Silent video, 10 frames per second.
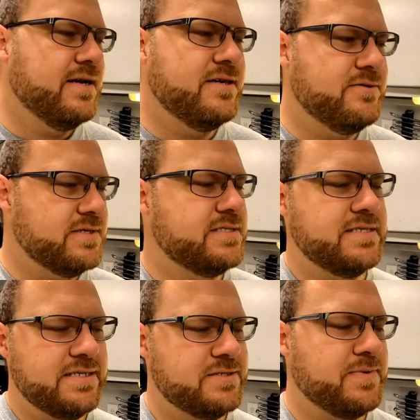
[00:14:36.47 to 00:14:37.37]
you can
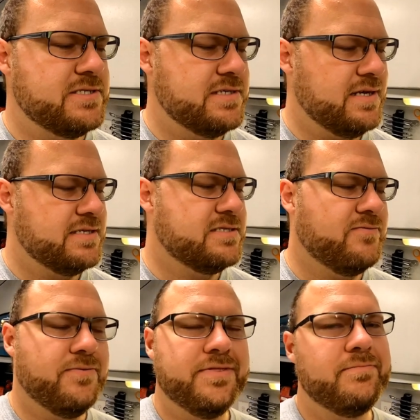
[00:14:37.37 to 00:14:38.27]
see, especially like
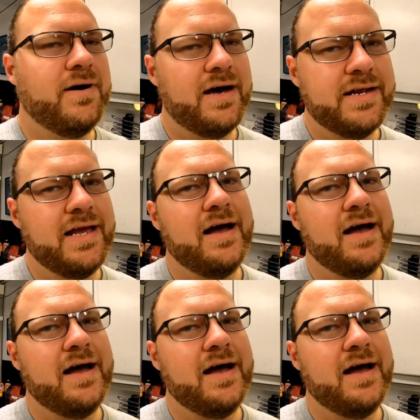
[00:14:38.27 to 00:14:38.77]
stuff with the body,